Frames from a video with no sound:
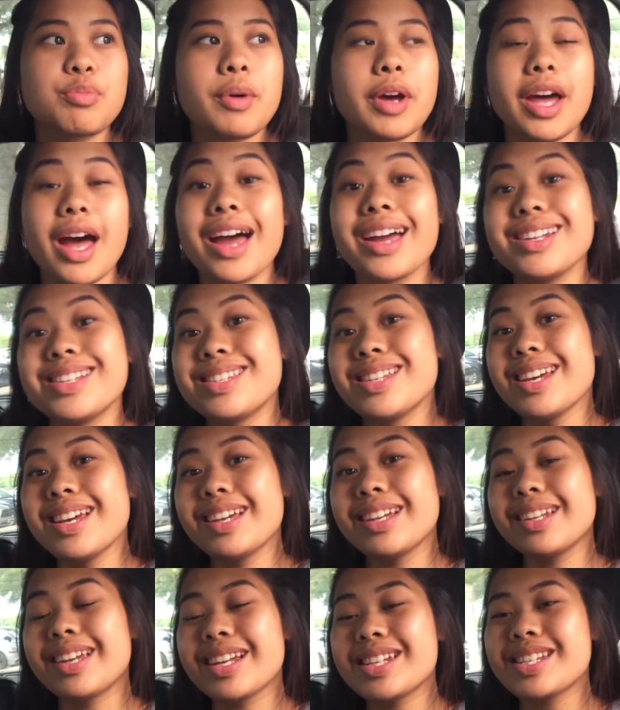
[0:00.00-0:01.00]
but I
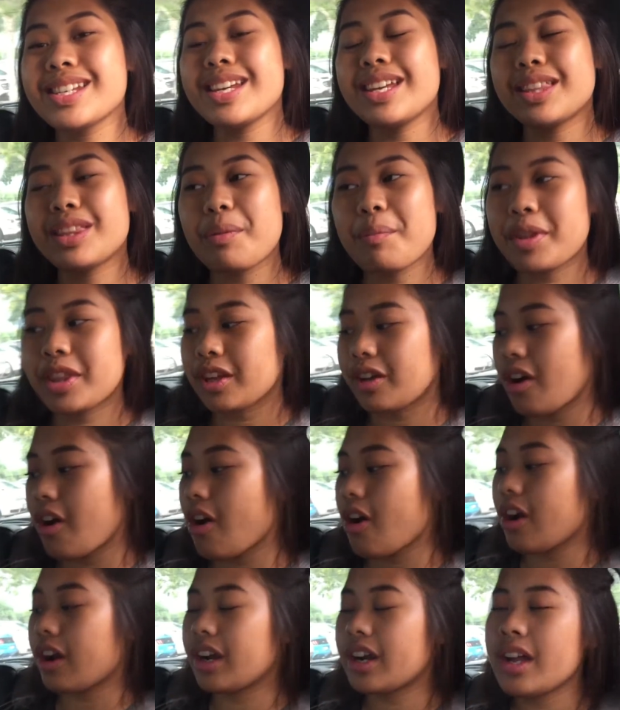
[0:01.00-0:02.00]
did get to eat them in the
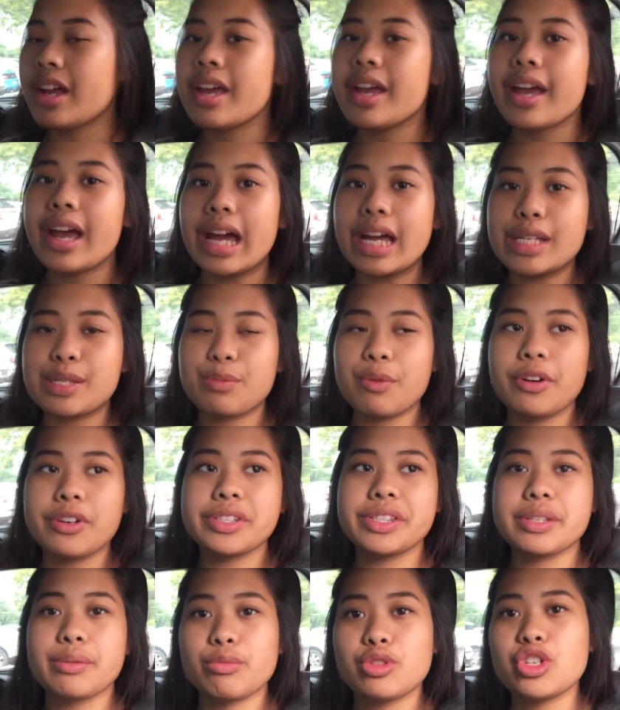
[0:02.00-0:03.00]
car, as well
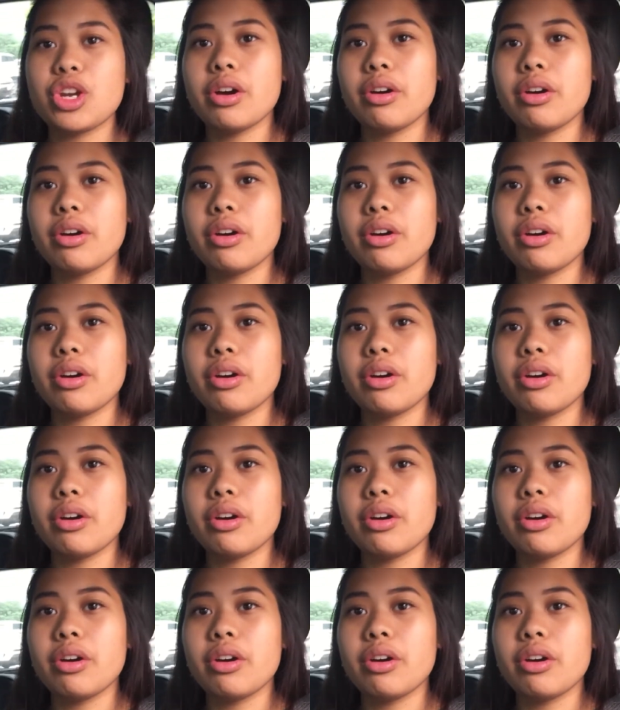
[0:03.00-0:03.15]
as some